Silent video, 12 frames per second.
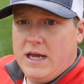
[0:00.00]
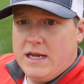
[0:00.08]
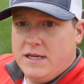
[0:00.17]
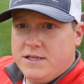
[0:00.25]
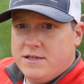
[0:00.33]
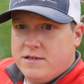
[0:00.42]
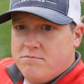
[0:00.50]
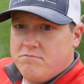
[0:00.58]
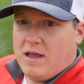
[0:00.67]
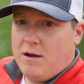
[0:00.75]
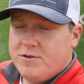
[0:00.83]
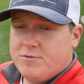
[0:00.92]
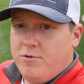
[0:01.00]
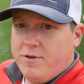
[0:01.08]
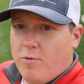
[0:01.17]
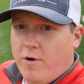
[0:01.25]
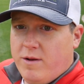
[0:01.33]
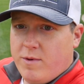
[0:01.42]
and I was
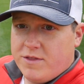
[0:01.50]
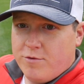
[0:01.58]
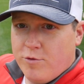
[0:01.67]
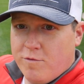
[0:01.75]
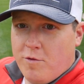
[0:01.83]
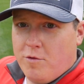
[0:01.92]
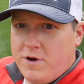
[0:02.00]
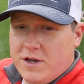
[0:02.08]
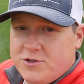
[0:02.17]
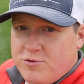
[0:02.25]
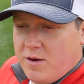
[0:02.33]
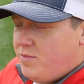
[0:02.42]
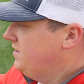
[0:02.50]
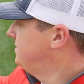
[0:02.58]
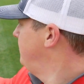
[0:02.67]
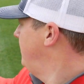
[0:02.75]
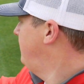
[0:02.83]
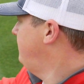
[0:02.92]
really worried about the groove roller not striping as
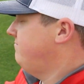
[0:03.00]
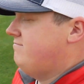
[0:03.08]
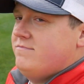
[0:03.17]
well